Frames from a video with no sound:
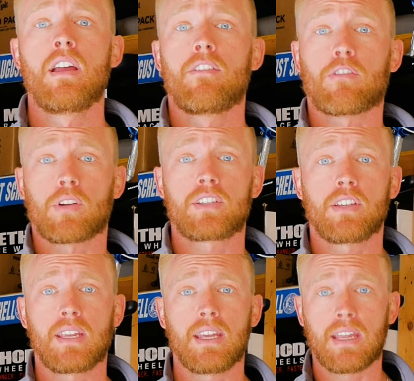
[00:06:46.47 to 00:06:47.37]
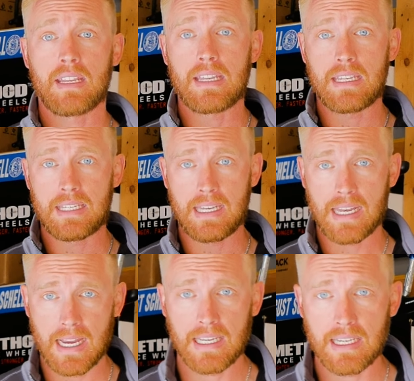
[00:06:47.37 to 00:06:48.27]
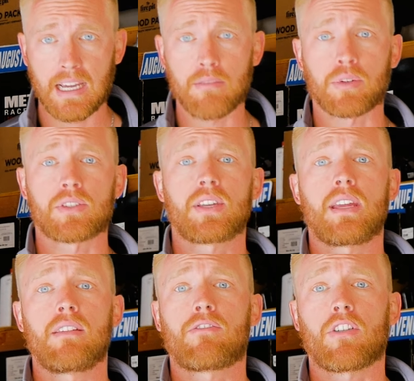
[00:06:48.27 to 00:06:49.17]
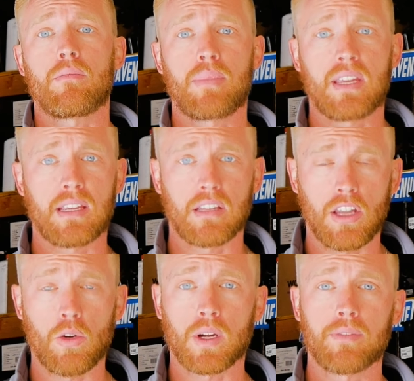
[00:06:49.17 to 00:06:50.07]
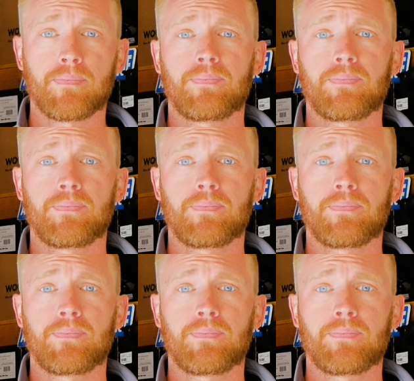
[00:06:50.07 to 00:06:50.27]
for it to get to 99% from being lower.